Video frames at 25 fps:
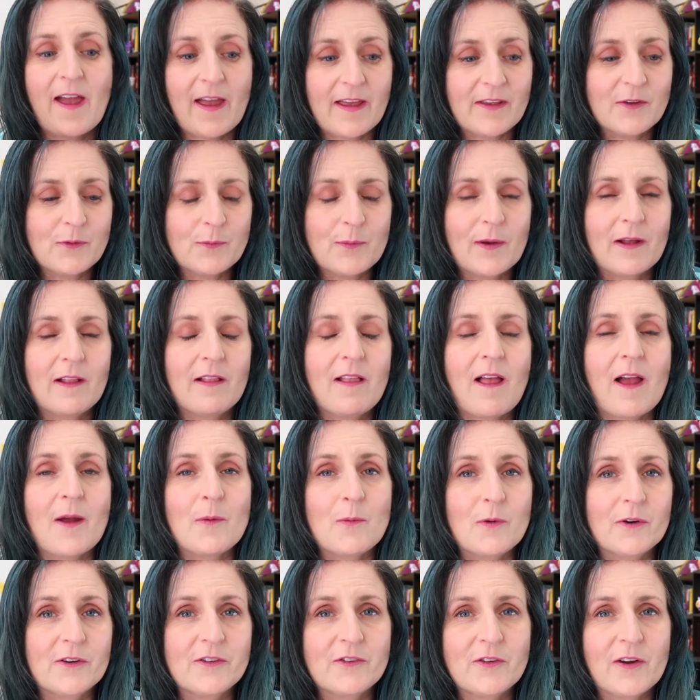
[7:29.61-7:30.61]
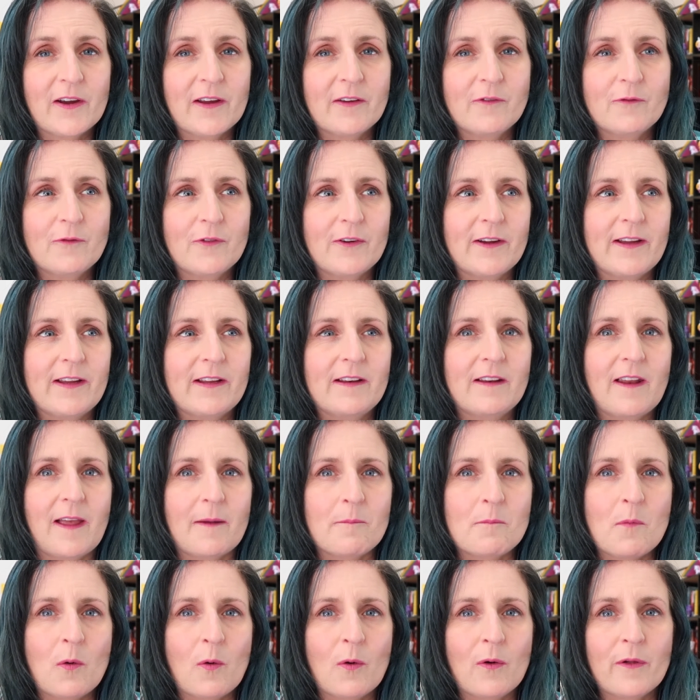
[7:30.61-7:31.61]
As well, I want to try and read
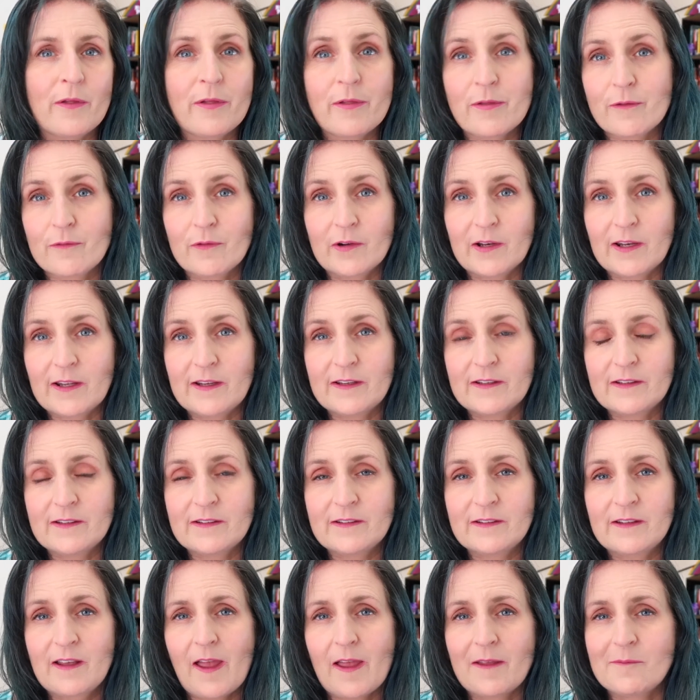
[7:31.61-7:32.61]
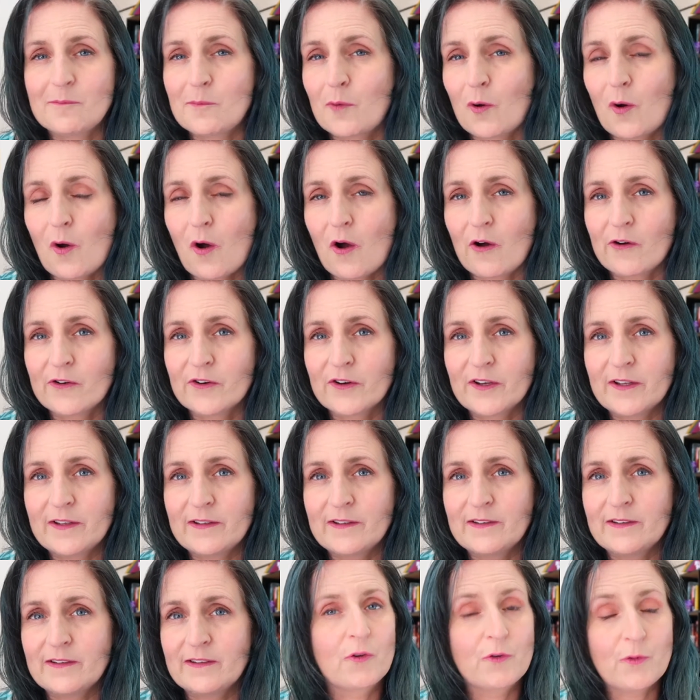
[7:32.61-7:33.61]
more thrillers and more
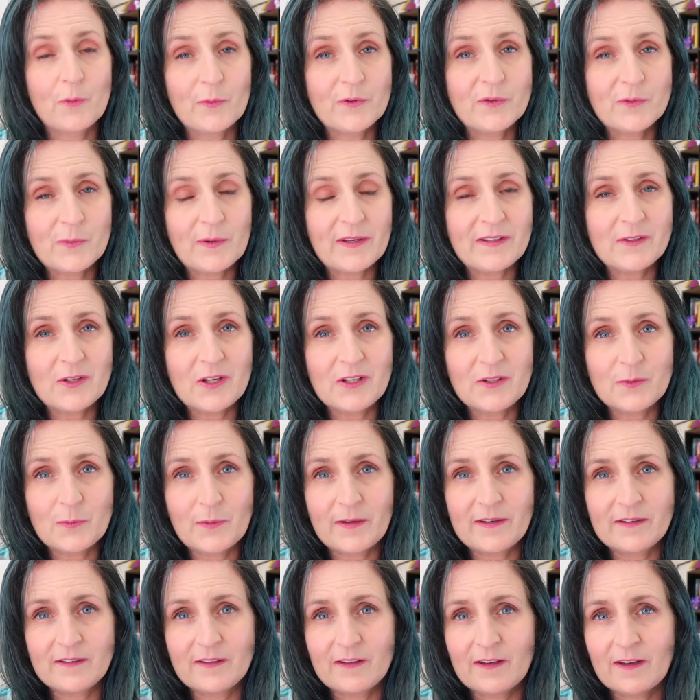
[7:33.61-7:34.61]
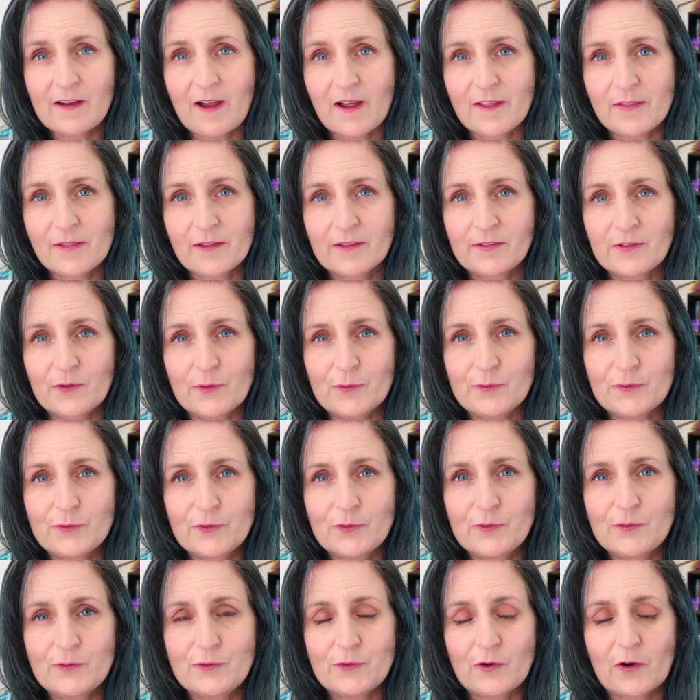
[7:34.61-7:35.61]
horrors. So in 2020, I think those
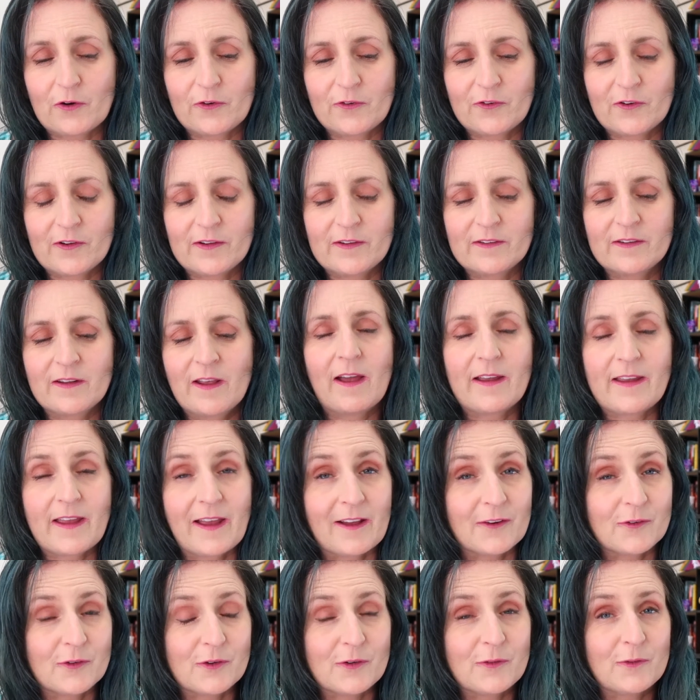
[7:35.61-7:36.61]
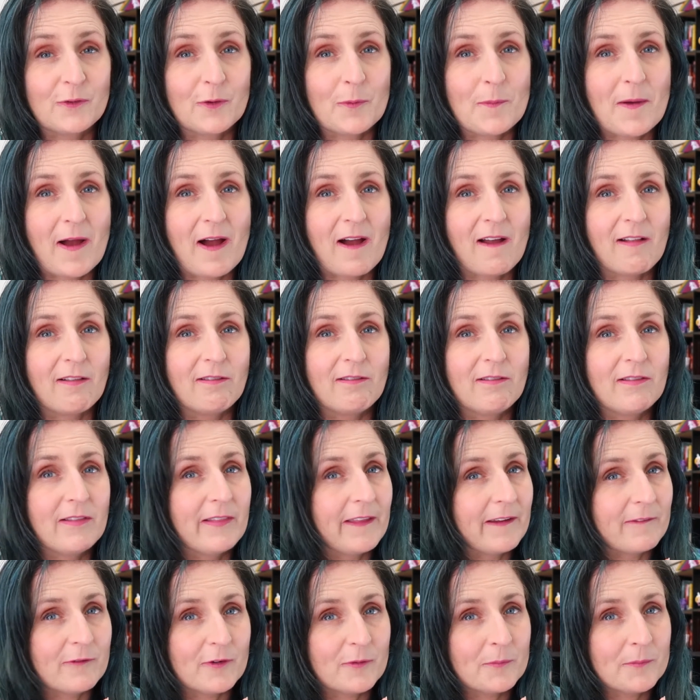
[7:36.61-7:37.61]
2 genres accounted for about
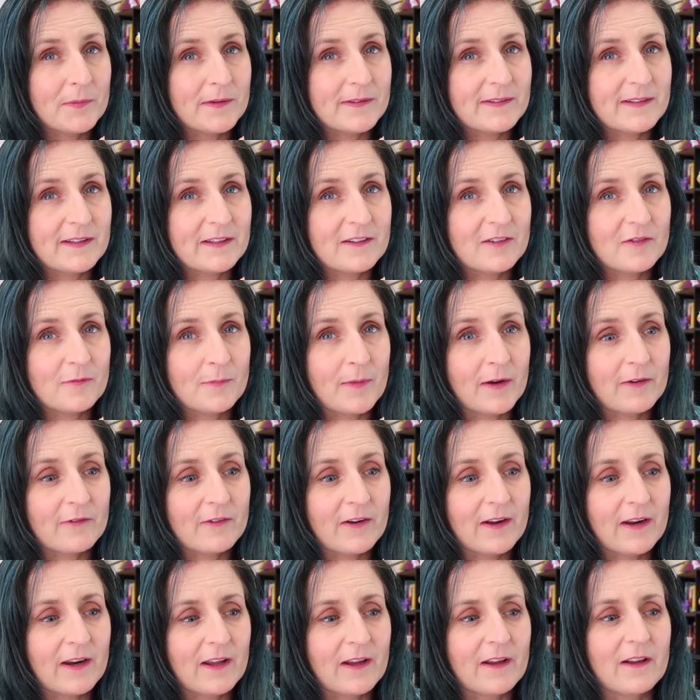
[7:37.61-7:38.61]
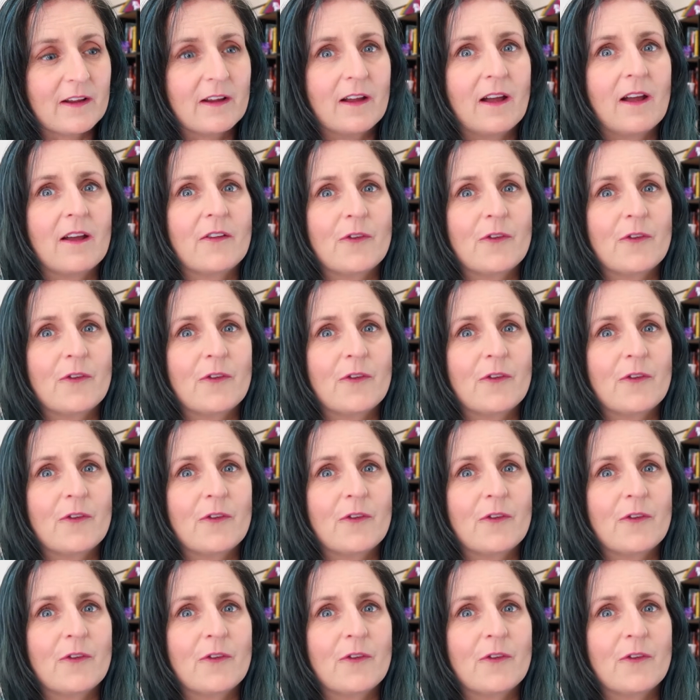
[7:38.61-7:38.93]
11% of my reading.